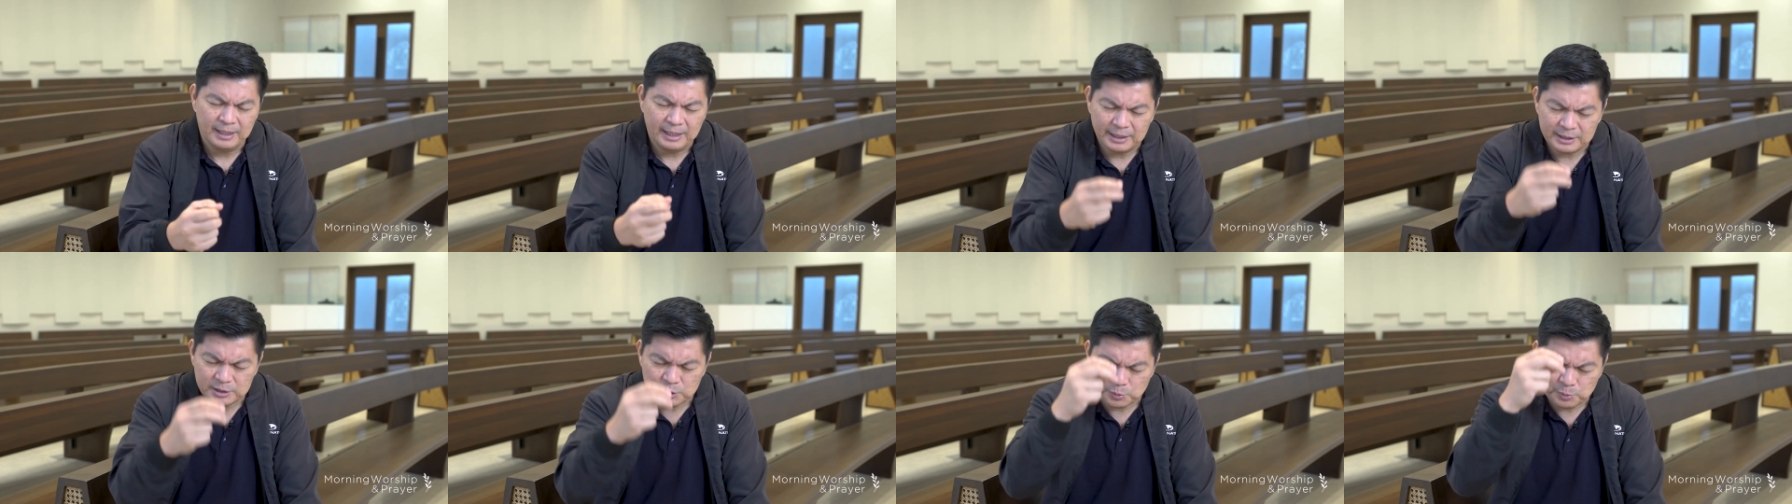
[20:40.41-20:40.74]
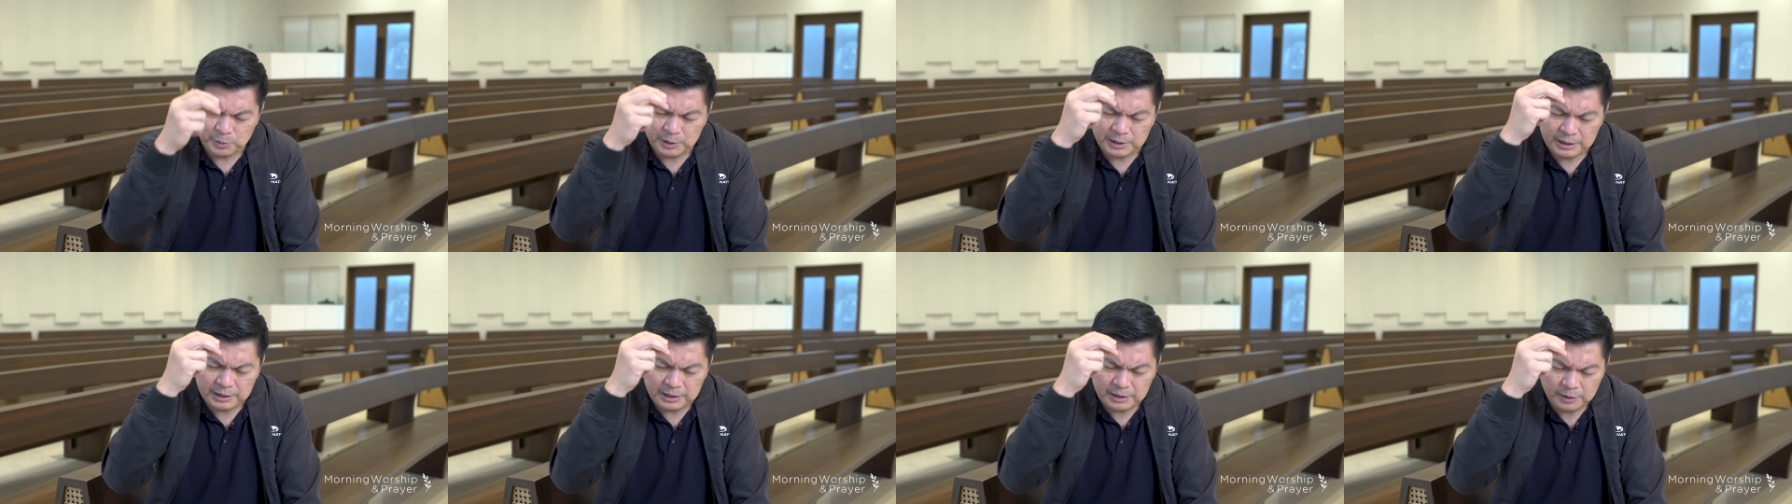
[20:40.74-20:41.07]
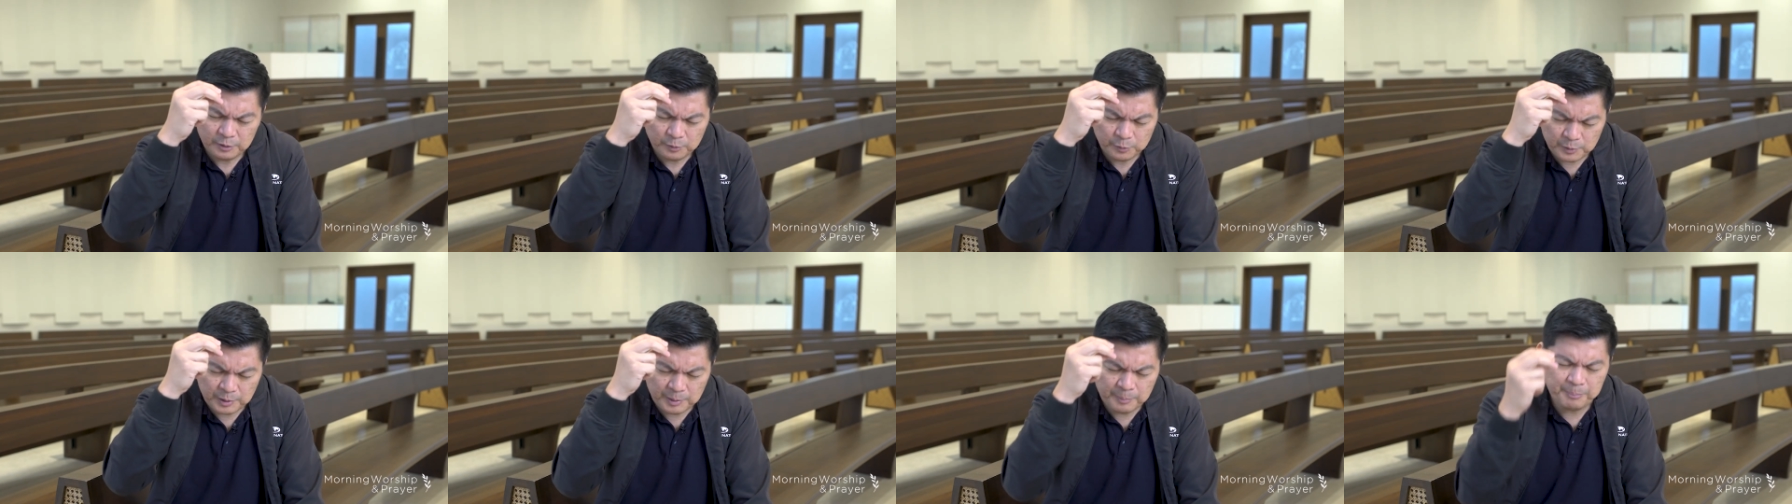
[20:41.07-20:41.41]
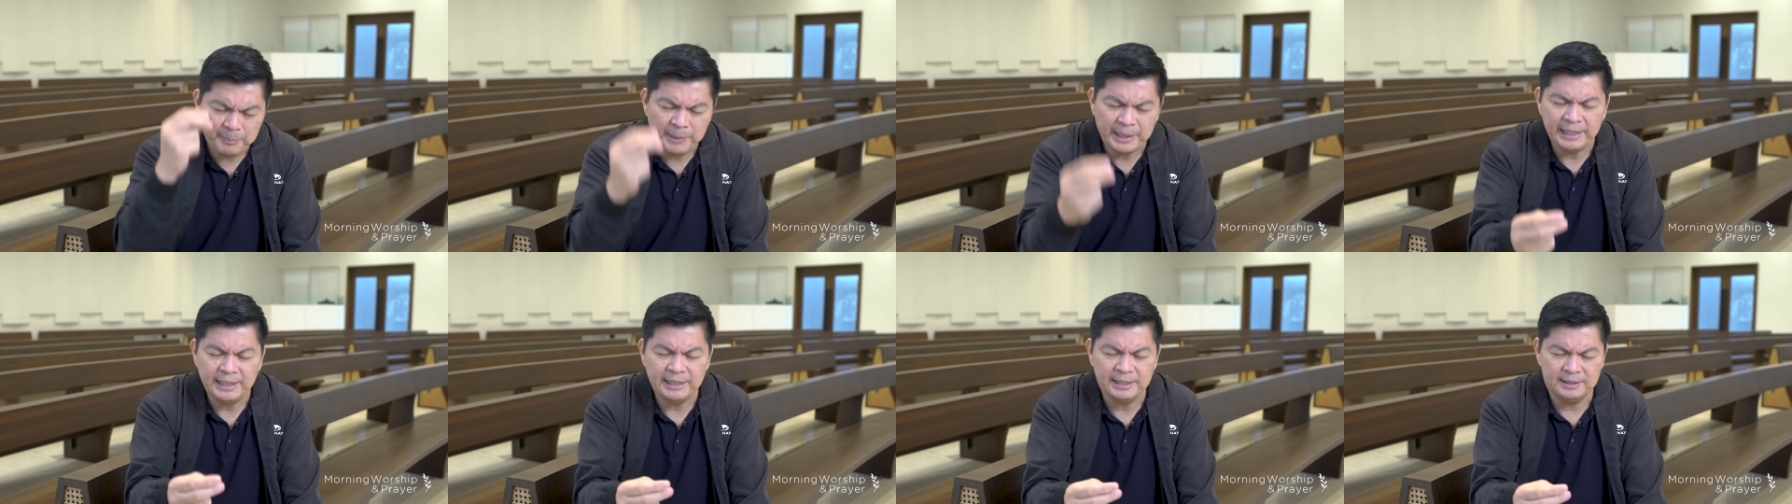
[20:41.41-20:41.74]
as we
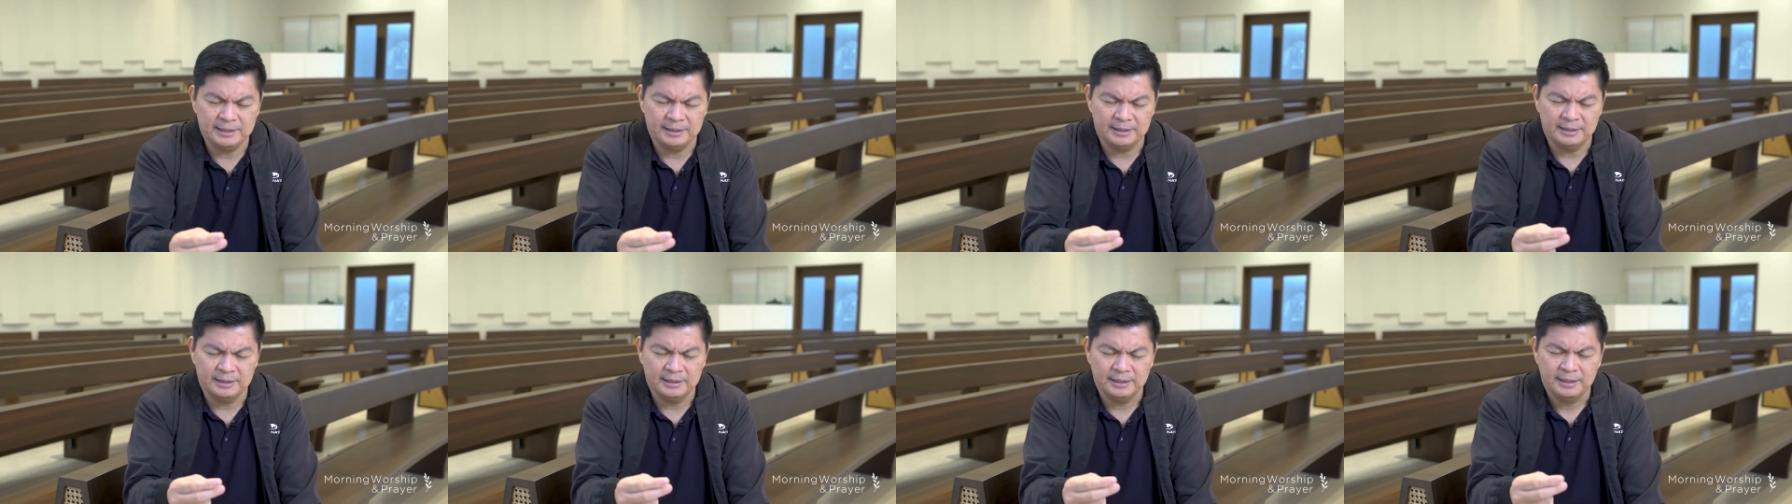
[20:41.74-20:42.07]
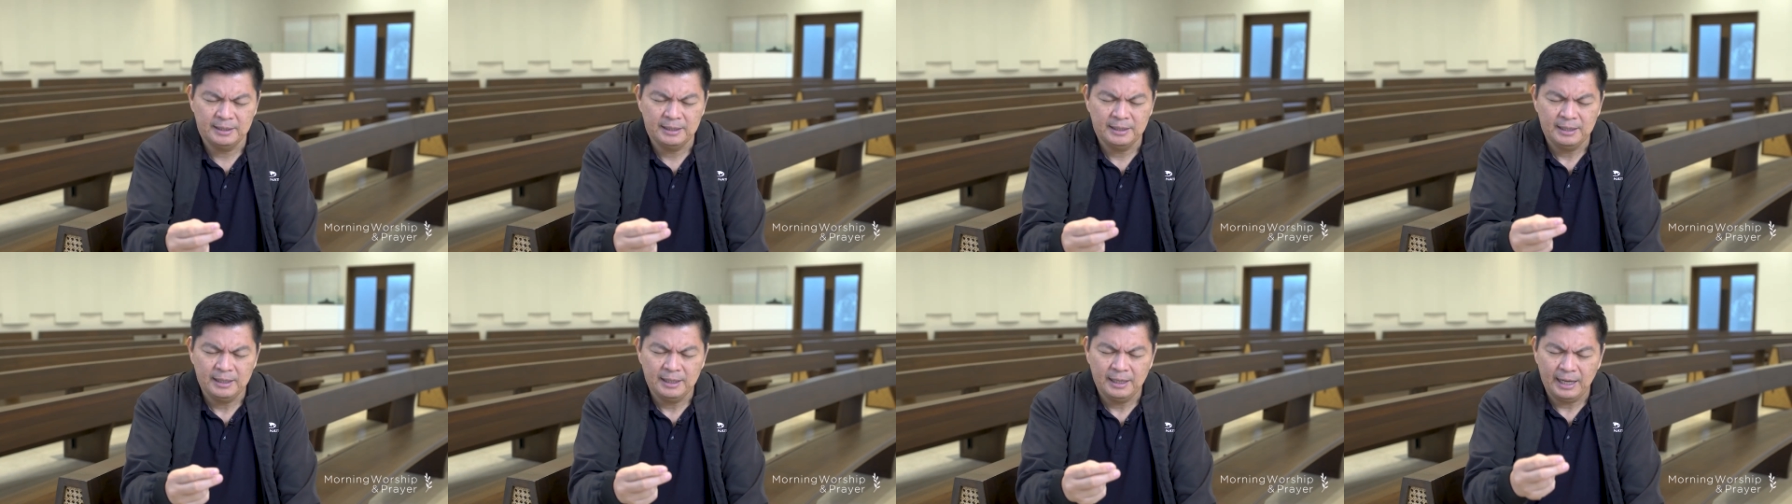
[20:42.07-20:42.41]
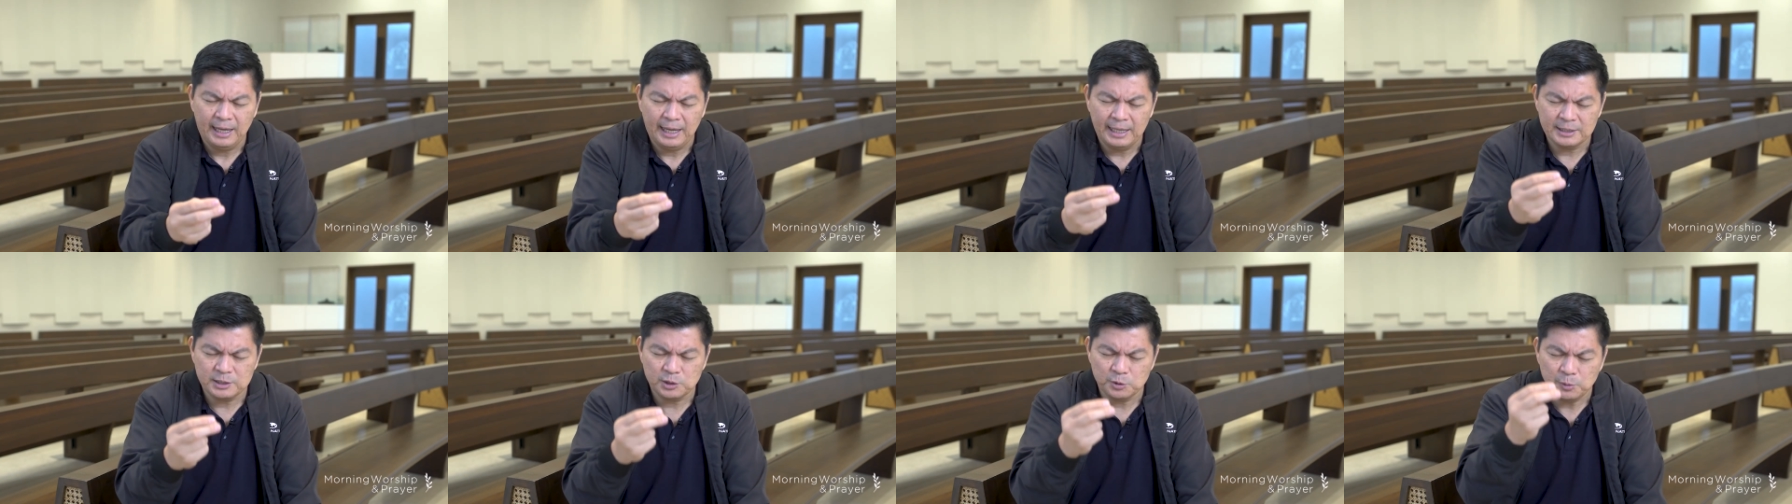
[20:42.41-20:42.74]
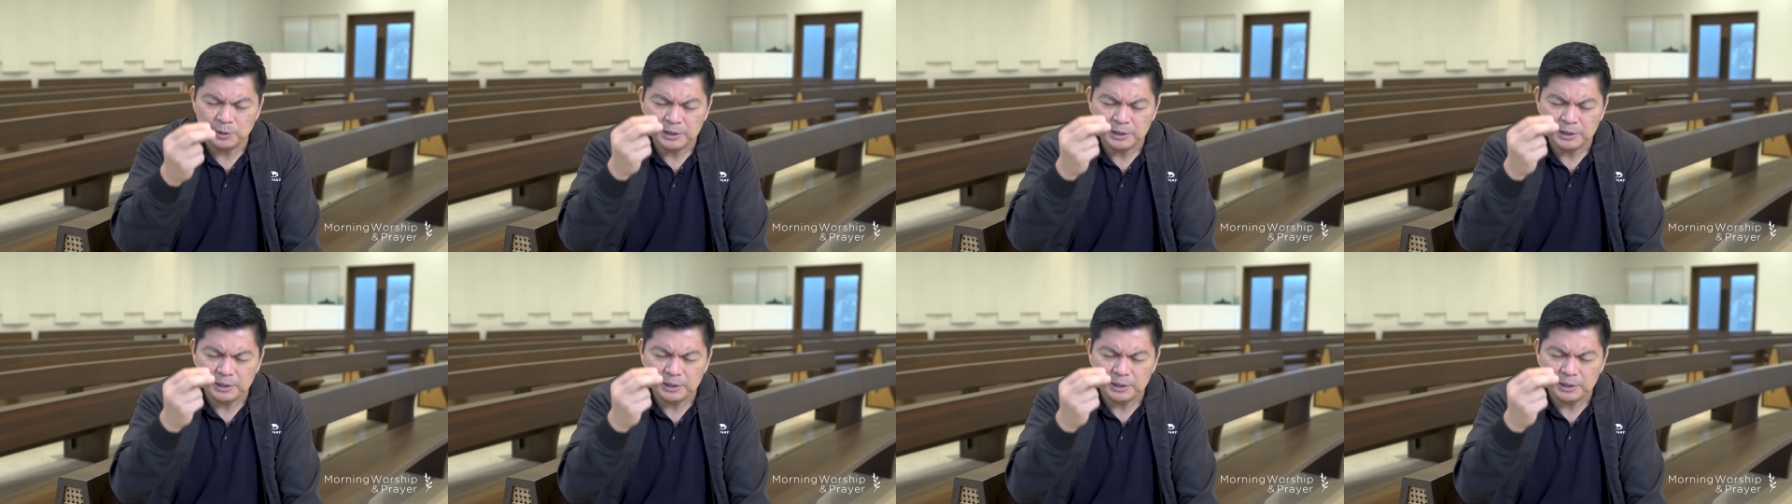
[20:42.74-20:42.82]
remain, as